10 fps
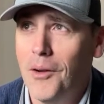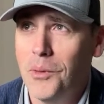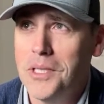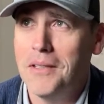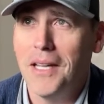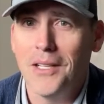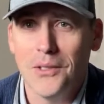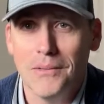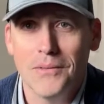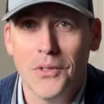We did that
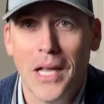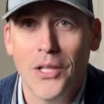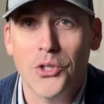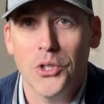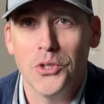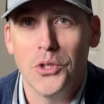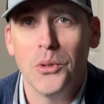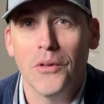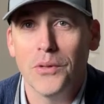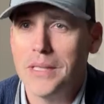actually 2
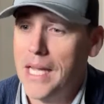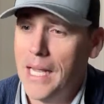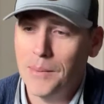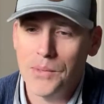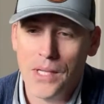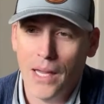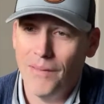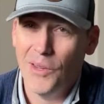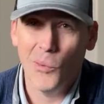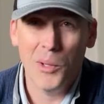different times,
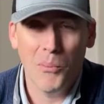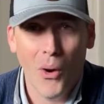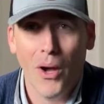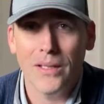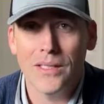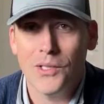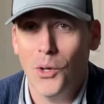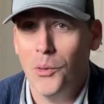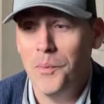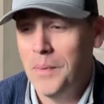and then we bought.
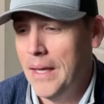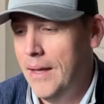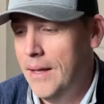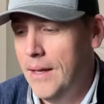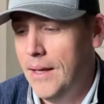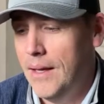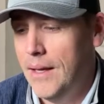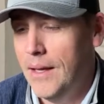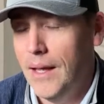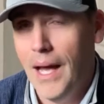So
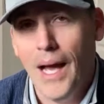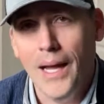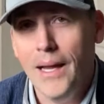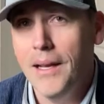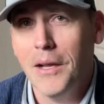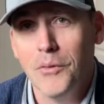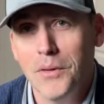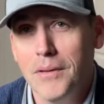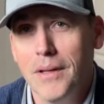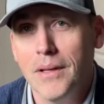I hate
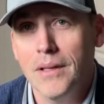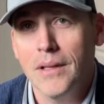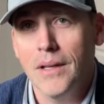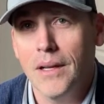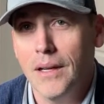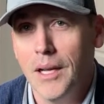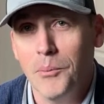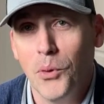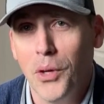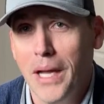everything, and I
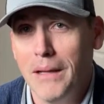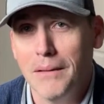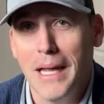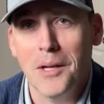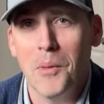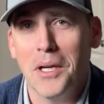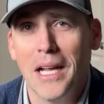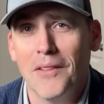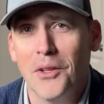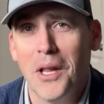put a lot of money
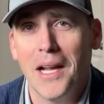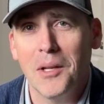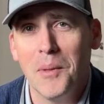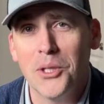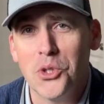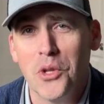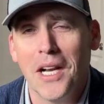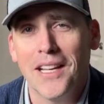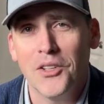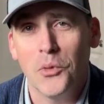on the line to make sure that
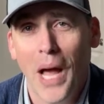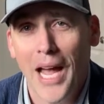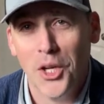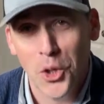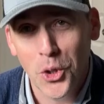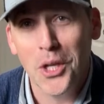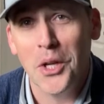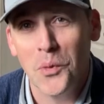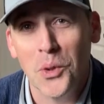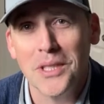I could
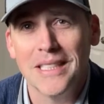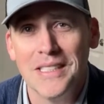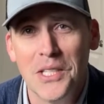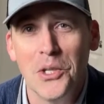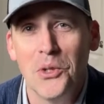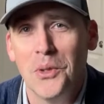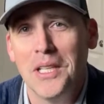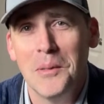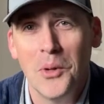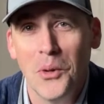and would continue to
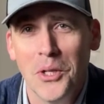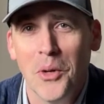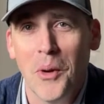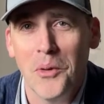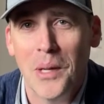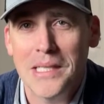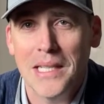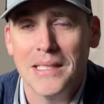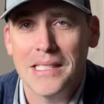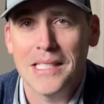keep going to Grand
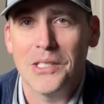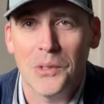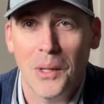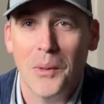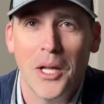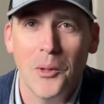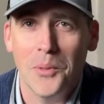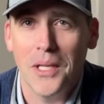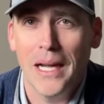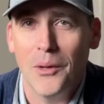Residences, so I want to help
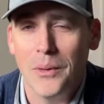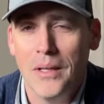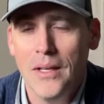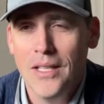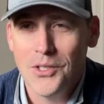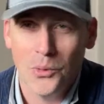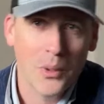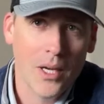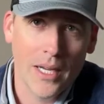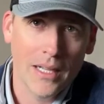you out. So
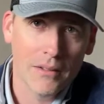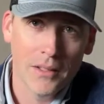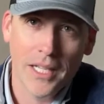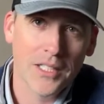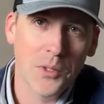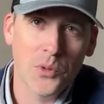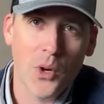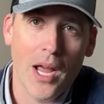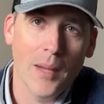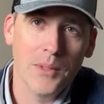again, like and
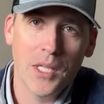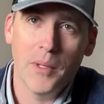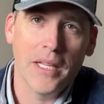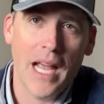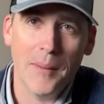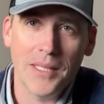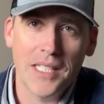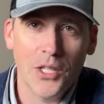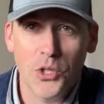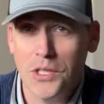subscribe. Tell me in the comment
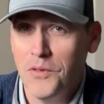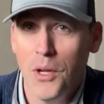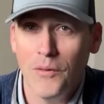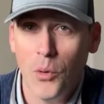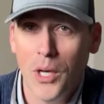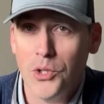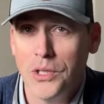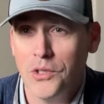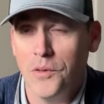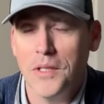sections if you have
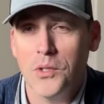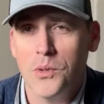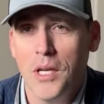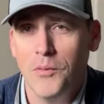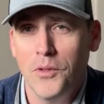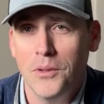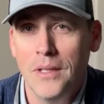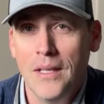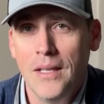questions or if this was helpful.